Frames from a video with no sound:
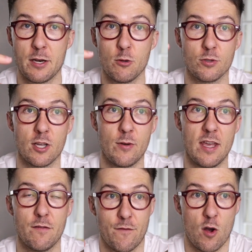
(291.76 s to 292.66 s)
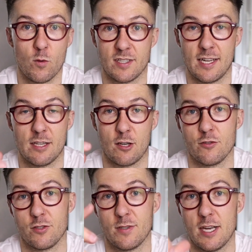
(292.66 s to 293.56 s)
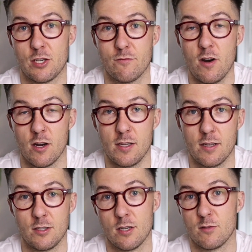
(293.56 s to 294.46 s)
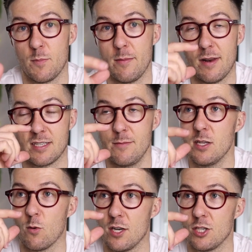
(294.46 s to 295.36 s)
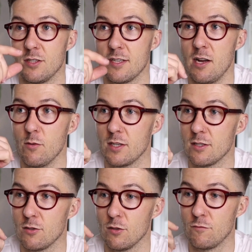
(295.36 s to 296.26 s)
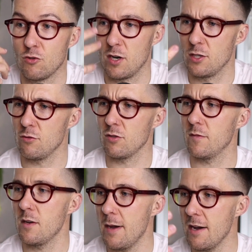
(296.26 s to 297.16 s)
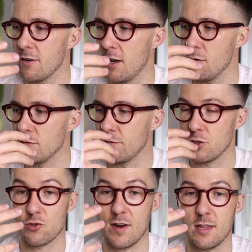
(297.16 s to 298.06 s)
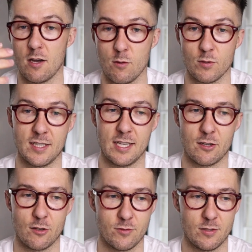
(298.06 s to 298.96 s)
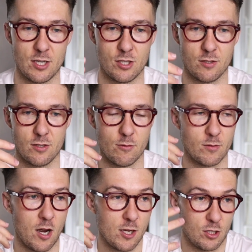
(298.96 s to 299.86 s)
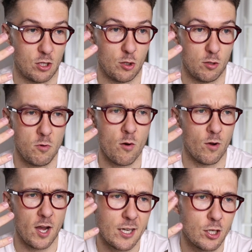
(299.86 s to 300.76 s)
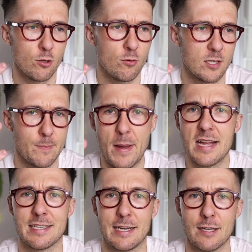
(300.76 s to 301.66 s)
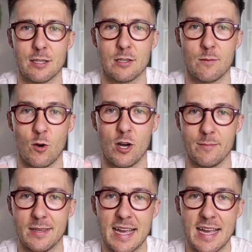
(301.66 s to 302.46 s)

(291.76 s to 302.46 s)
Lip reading: And also, if I wasn't getting the consultation right in terms of people asking me the questions, then I wanted to sort of try and do something about it. I was frustrated that I wasn't getting the consultation. So I just thought, well, I can do this better than what I'm